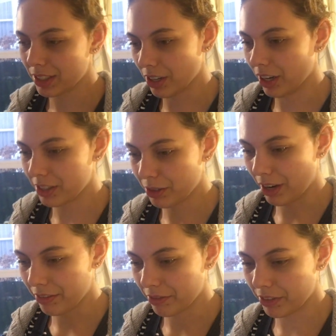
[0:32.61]
So I still
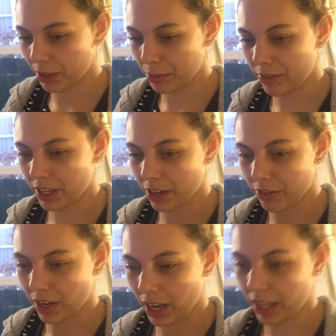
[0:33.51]
have to film a video
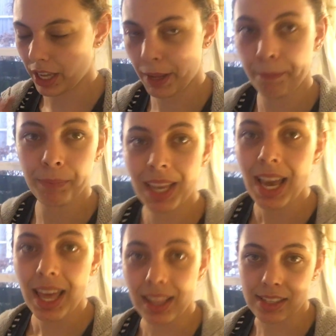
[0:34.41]
for like
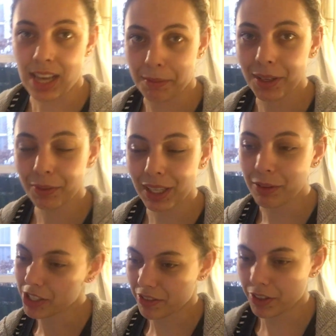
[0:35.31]
this coming week,
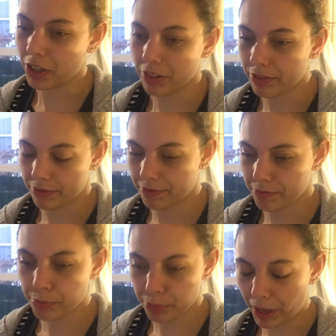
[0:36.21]
which I've got
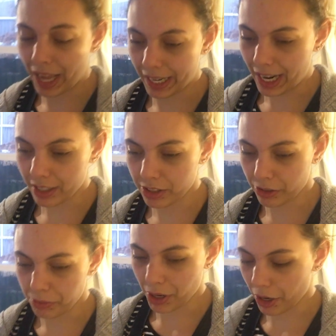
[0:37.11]
planned out to do
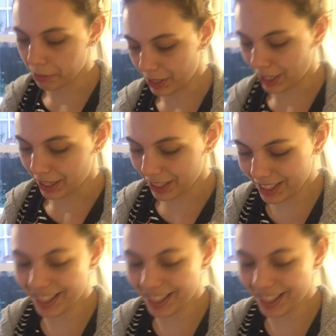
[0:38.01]
tomorrow, but